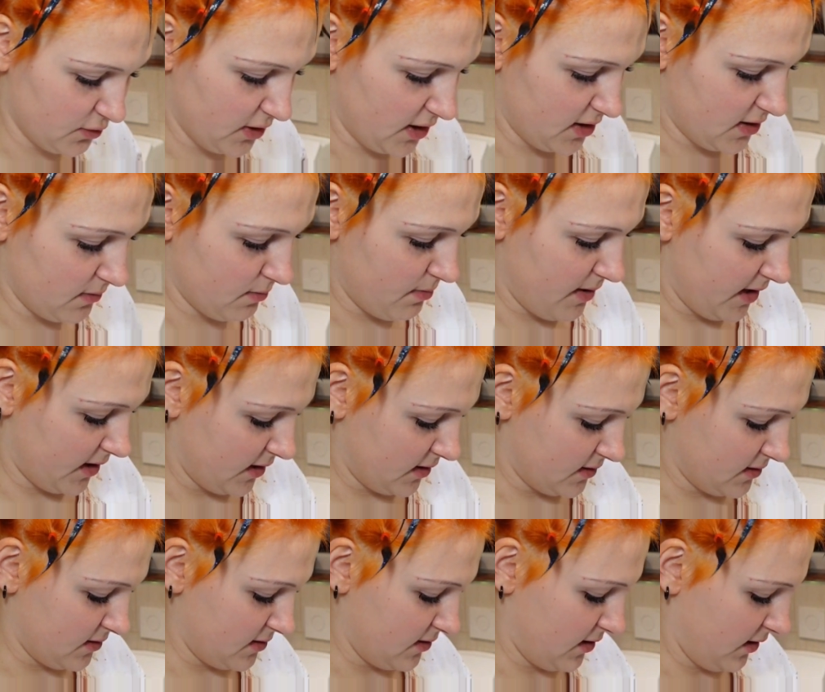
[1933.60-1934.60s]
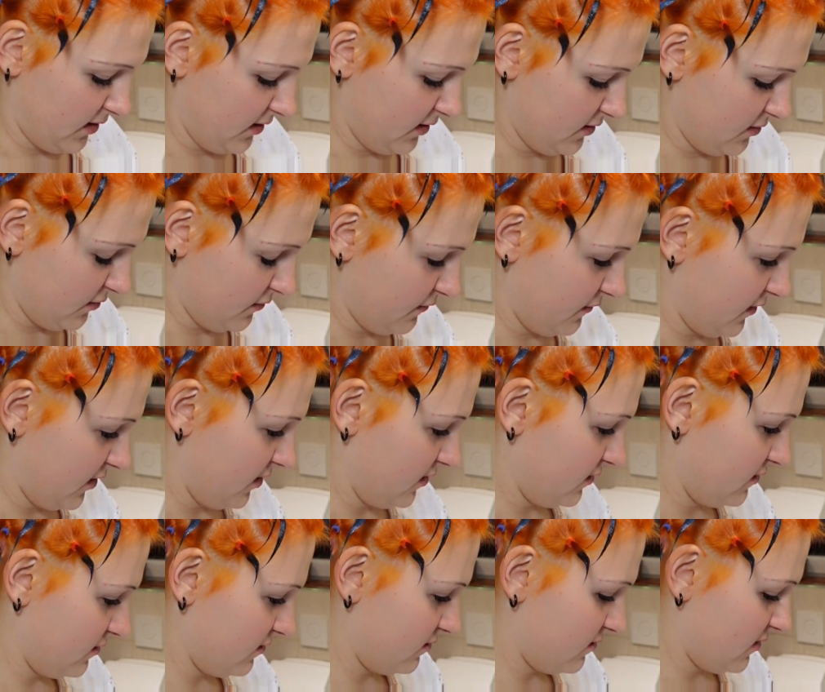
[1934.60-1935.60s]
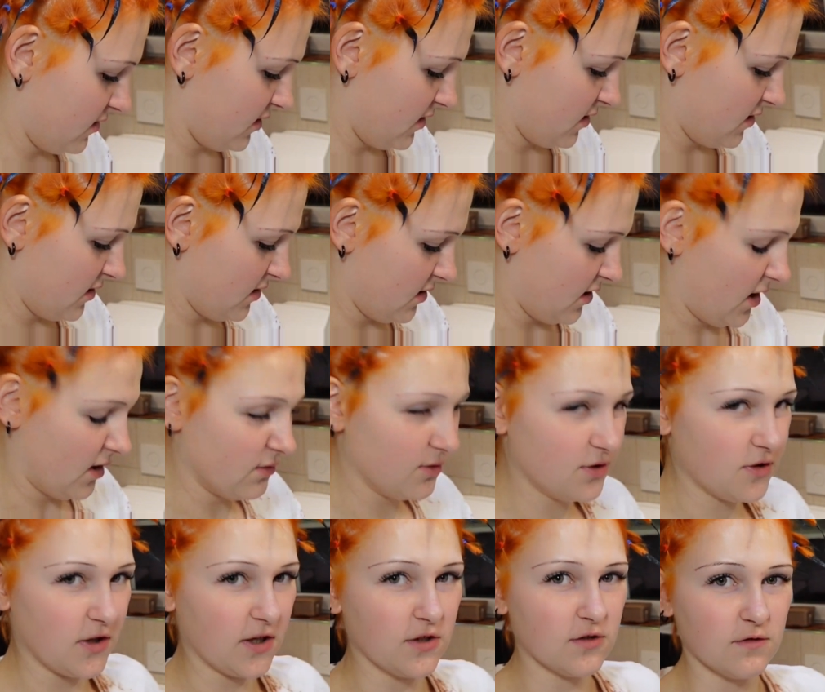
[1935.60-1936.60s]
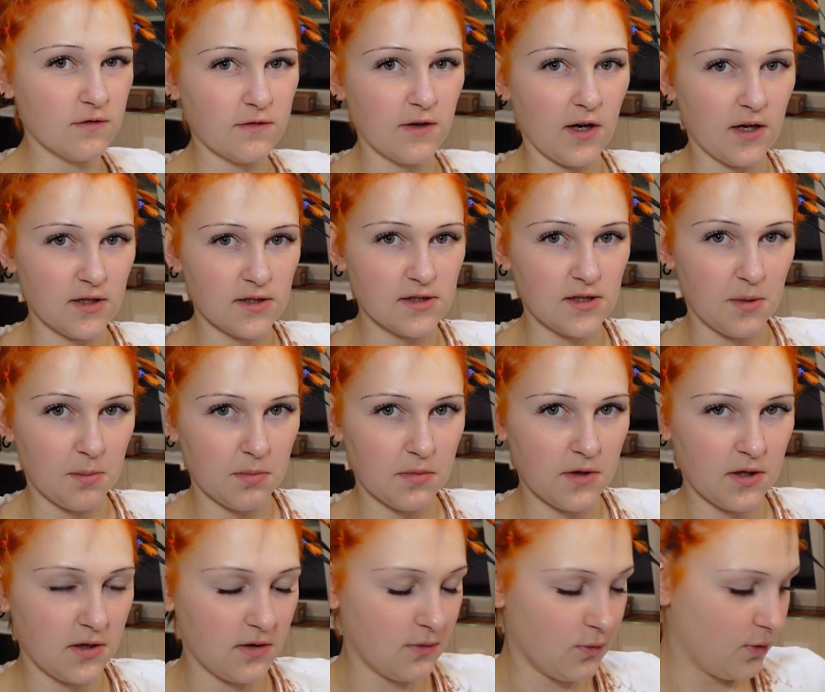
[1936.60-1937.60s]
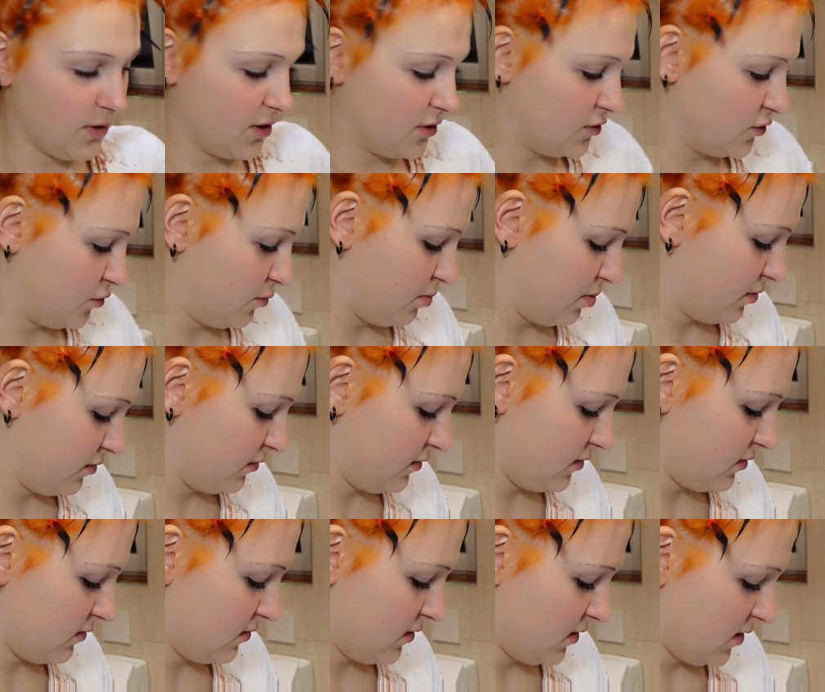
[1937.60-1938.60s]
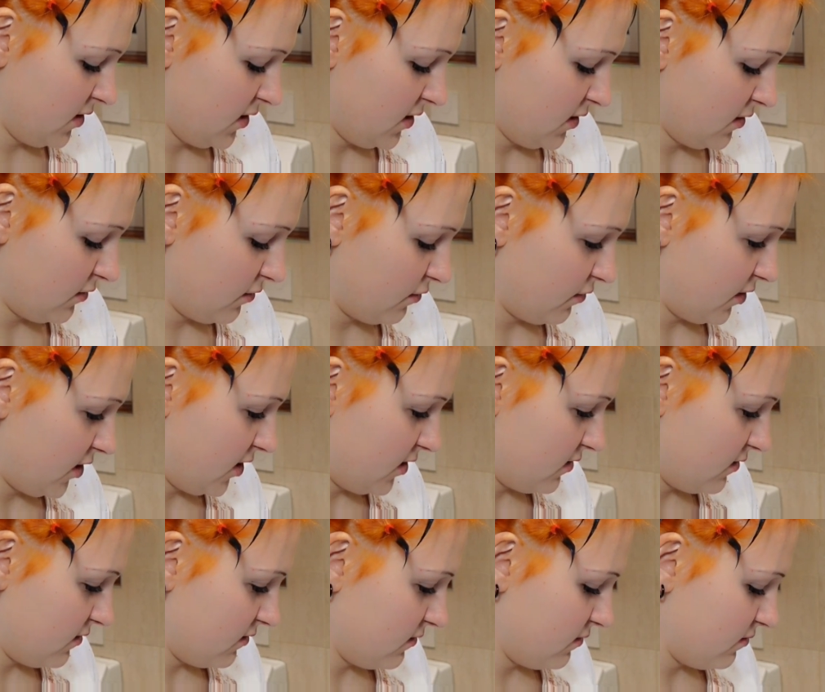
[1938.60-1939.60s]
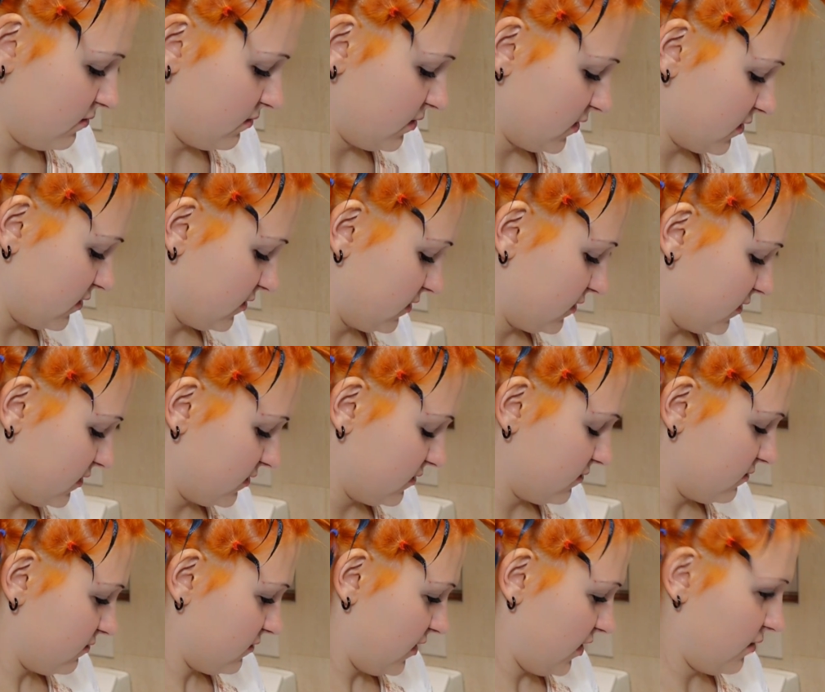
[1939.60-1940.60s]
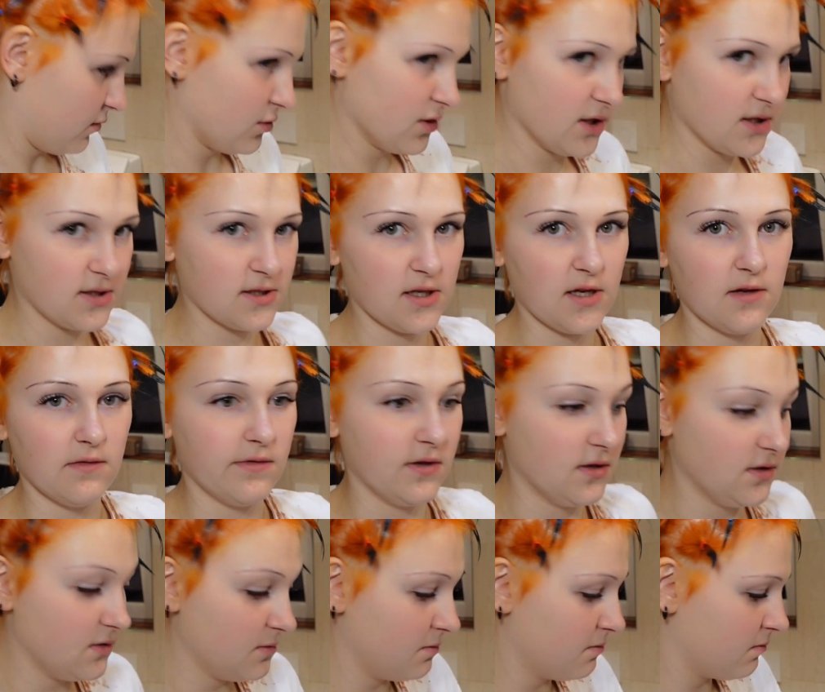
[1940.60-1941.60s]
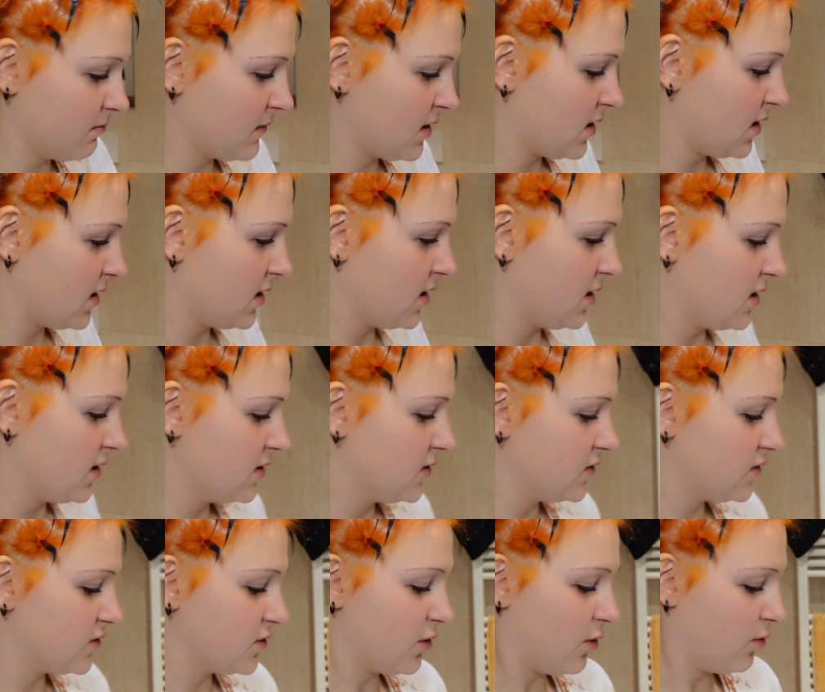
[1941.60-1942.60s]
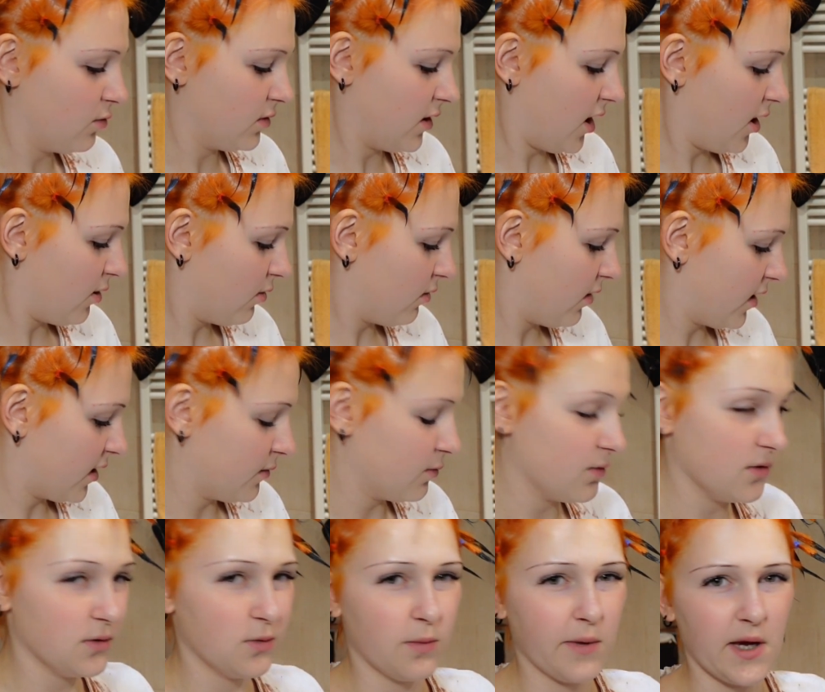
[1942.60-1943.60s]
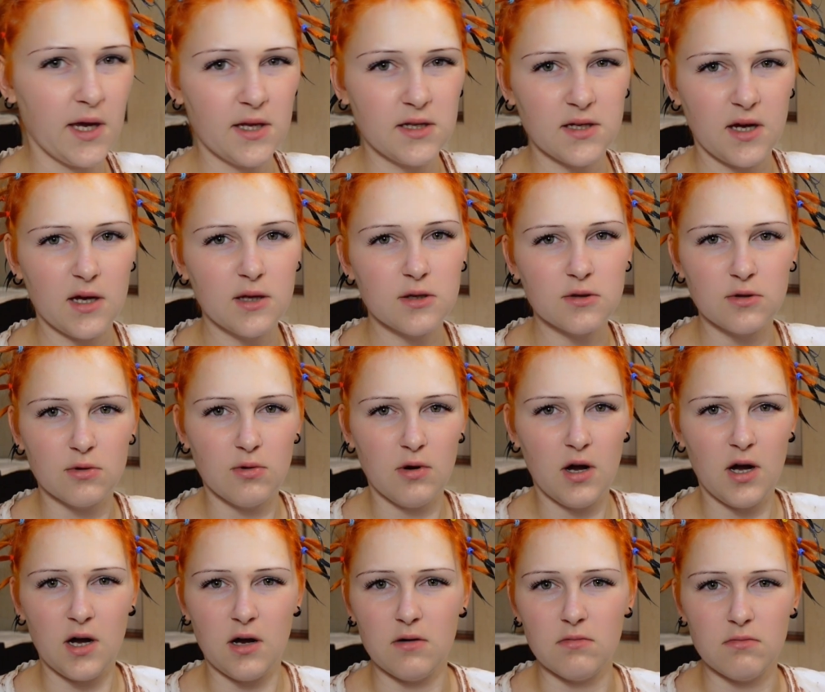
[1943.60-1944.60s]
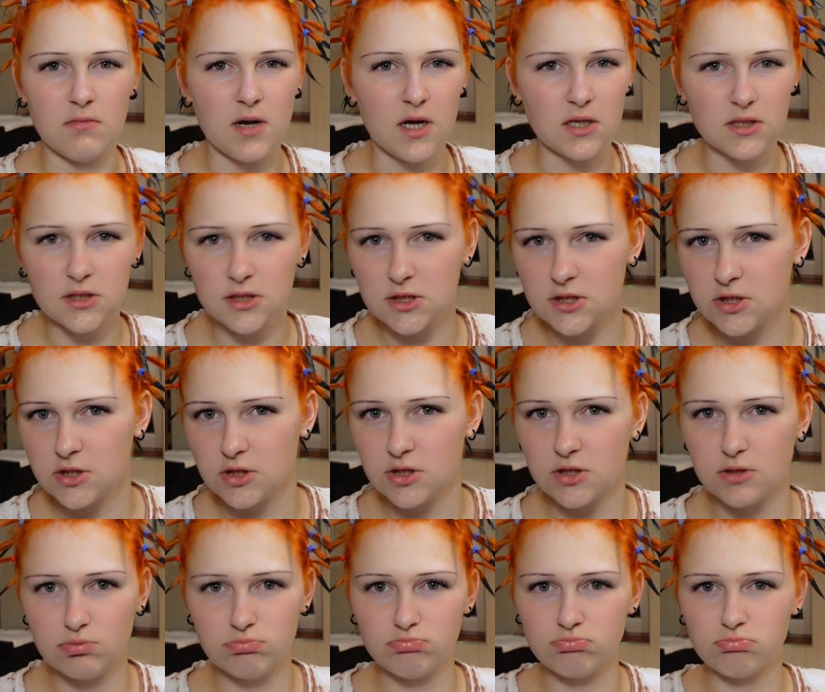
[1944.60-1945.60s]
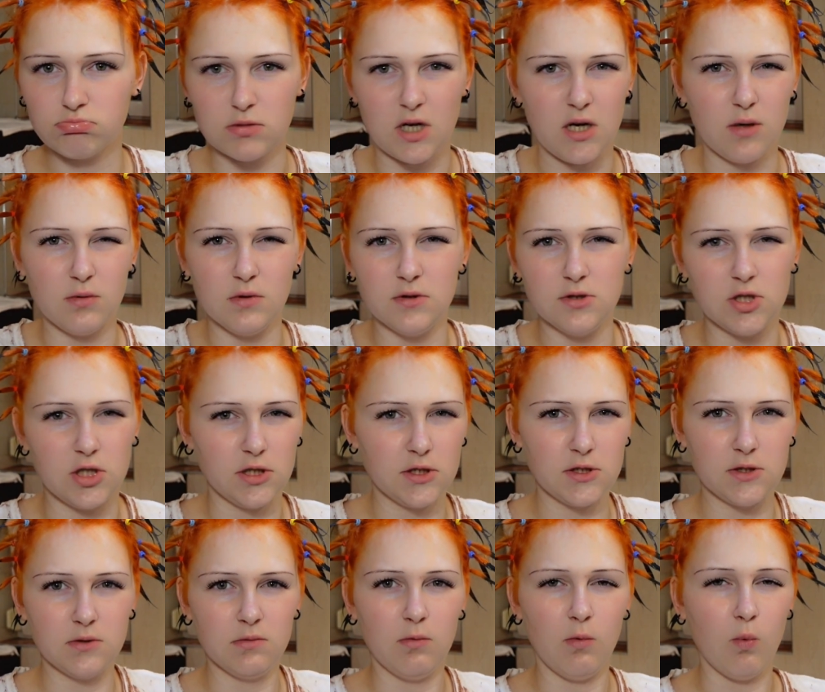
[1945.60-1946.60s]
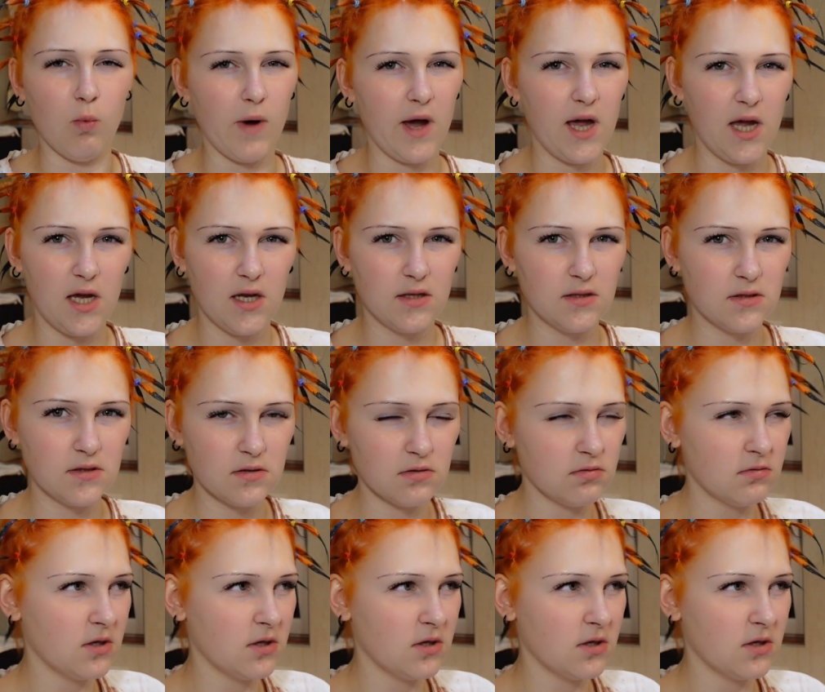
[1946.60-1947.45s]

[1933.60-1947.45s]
get it back inside of it. I will try to find something where to put green because I want to save it. So now I will wait. I don't know how much. I will just wait